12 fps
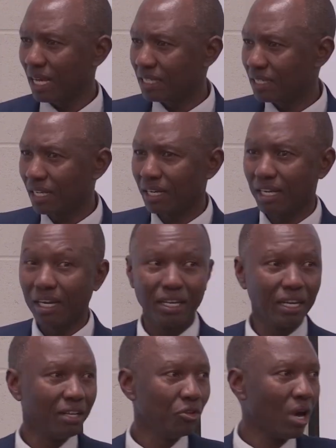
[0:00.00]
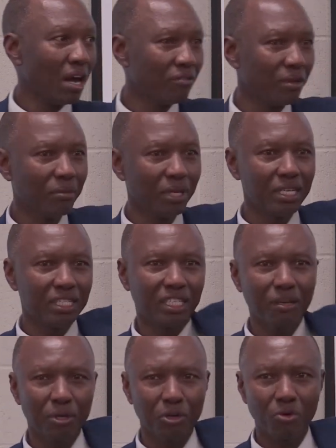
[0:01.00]
And then you have the
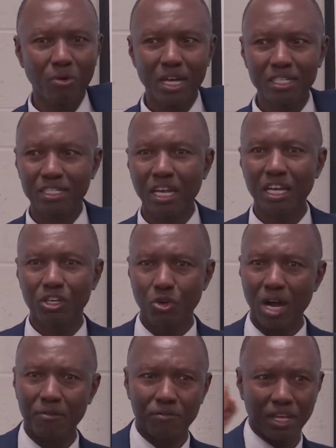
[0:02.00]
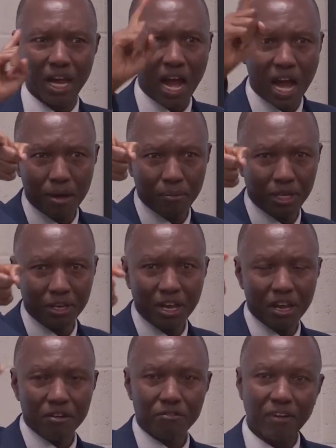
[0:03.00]
militiamen on one side, you have the army
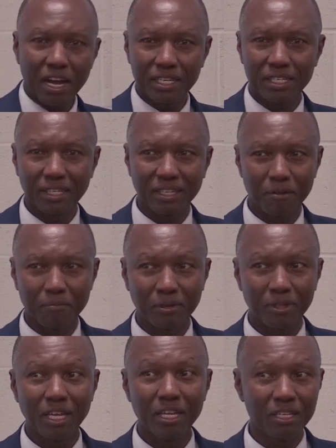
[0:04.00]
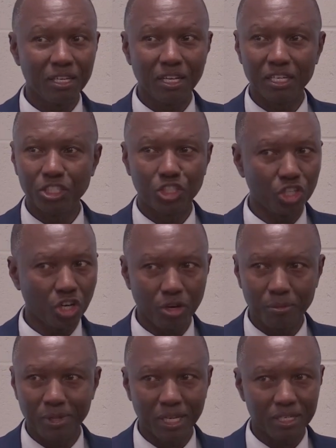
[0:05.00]
fighting them. They did a
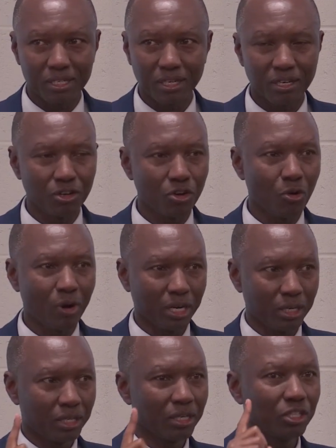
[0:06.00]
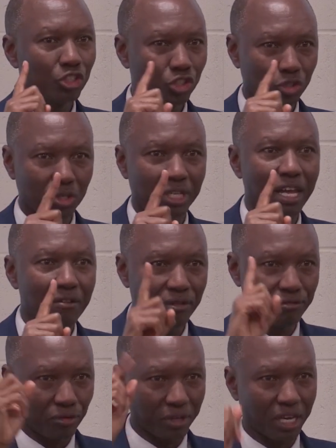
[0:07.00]
job that no one should
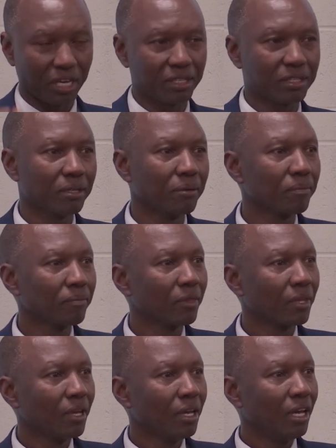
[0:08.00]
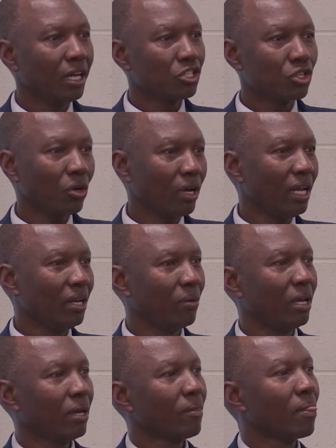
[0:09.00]
ever forget. And so
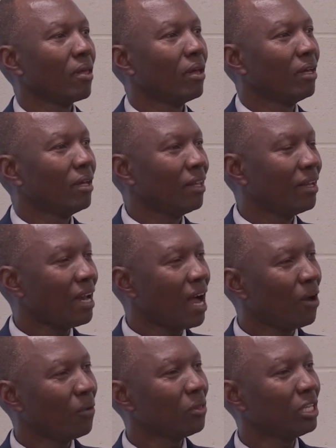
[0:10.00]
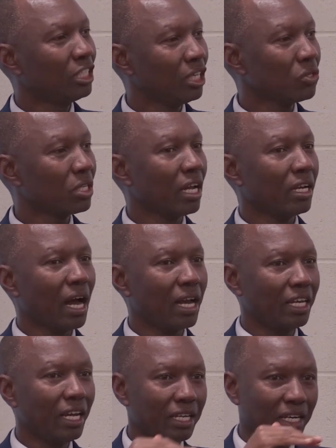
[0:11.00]
anyway, now the genocide
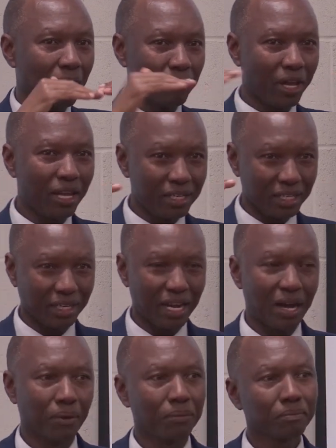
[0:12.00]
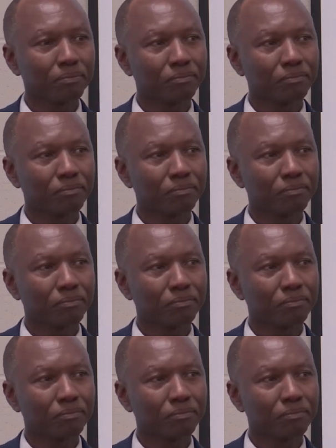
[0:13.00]
had ended. I'm ending now.